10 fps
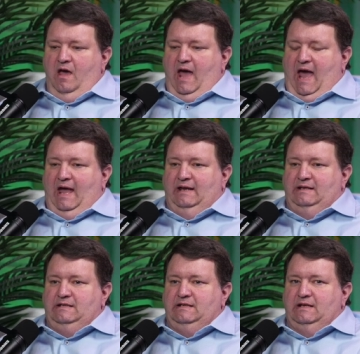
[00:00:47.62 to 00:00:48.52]

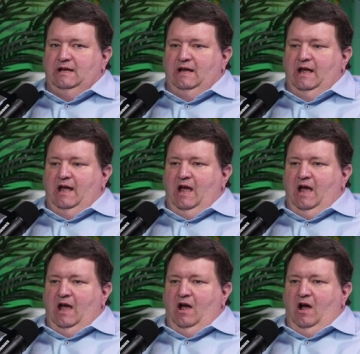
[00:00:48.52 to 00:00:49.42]
And
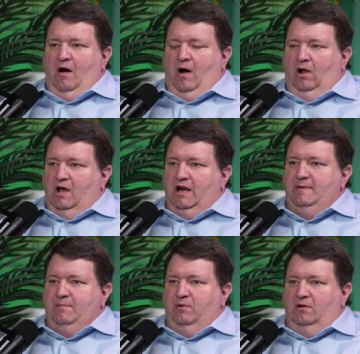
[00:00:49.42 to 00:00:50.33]
a lot of
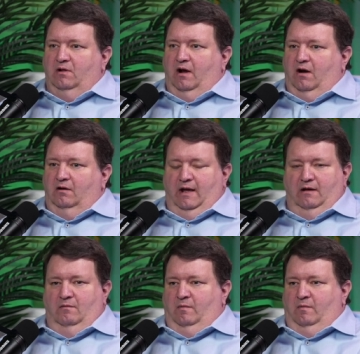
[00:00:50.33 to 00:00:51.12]
people are like,